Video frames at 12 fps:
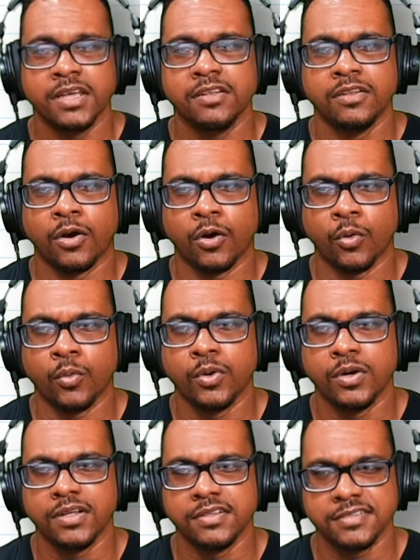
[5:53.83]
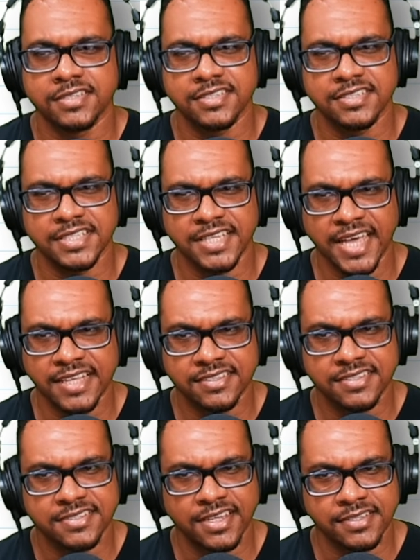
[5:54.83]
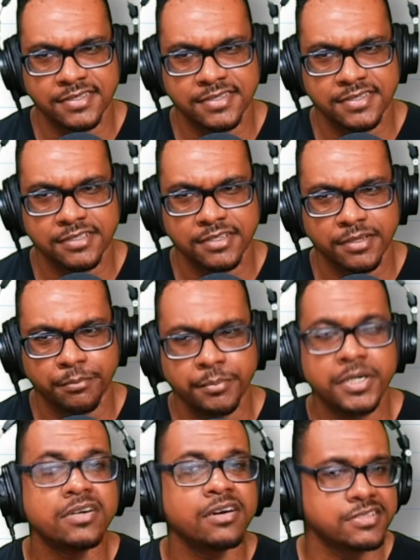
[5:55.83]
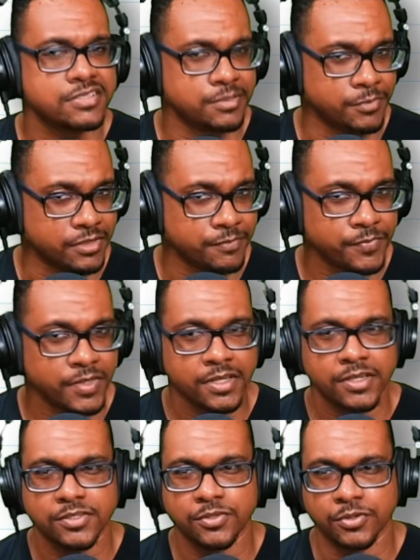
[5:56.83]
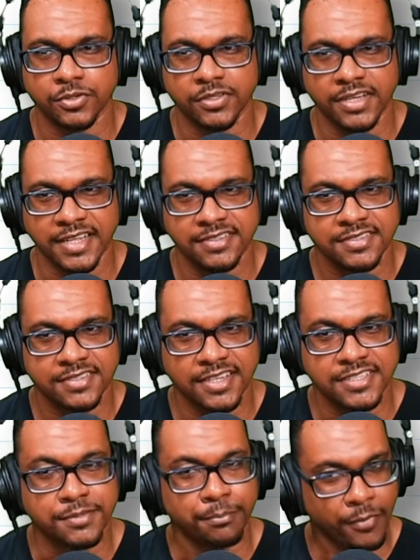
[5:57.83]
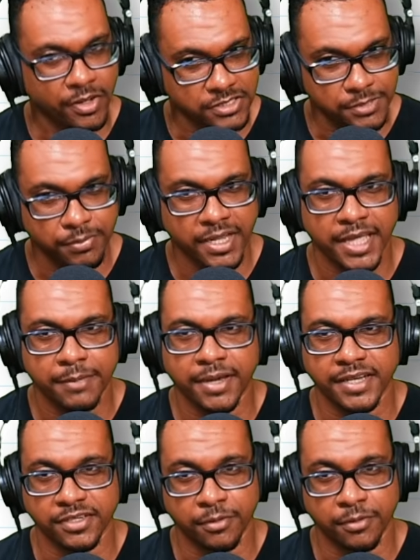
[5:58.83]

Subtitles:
Now, this is the 90 cents per customer. So 90 cents multiplied by the